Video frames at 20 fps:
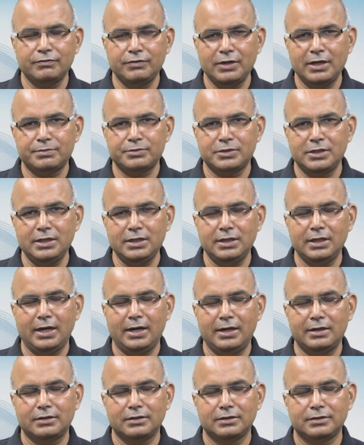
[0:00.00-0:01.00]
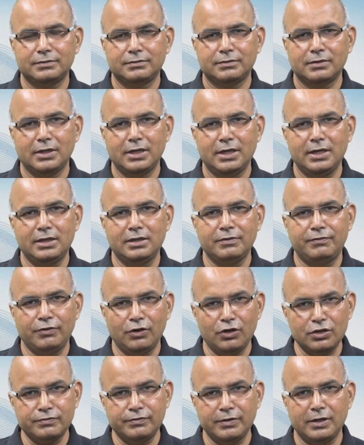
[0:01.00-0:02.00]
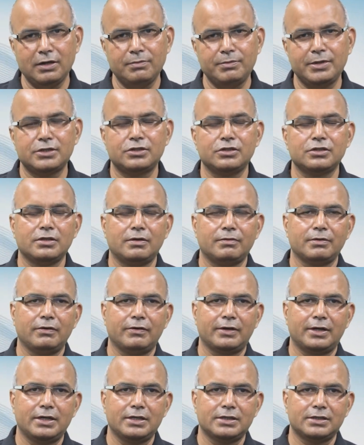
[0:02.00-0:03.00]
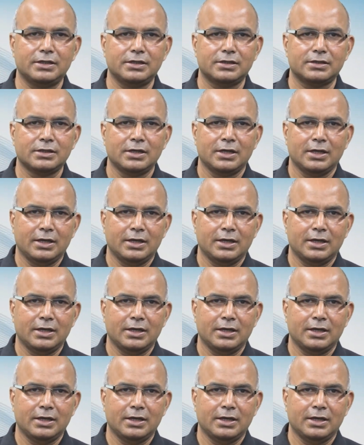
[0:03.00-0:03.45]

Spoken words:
we have seen that the philosophical basis of governance is